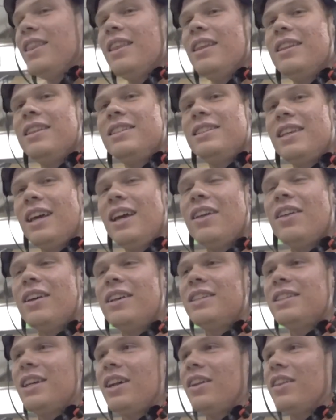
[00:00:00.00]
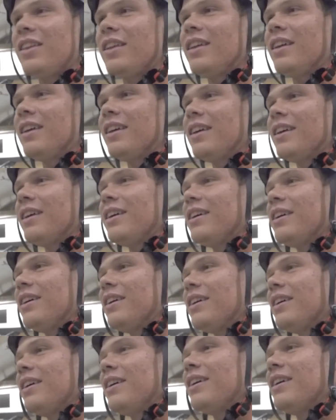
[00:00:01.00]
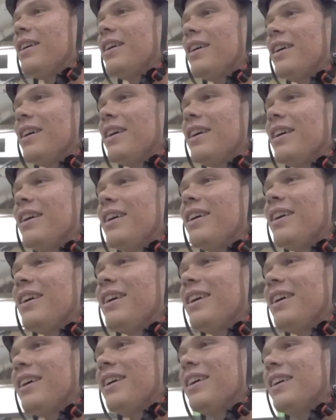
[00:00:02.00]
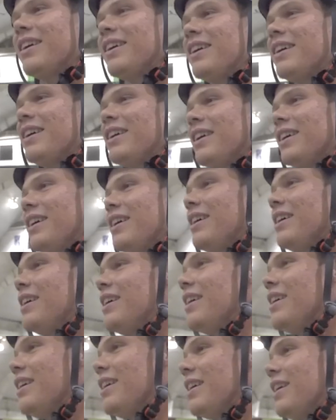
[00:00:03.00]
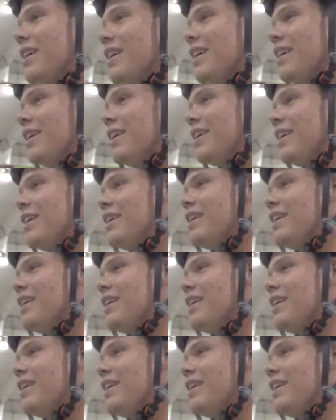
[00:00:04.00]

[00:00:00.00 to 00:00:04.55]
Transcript: He did say that. instead of. you think Barack Obama said, hey guys, I'm going to be the president, and that's how he got it?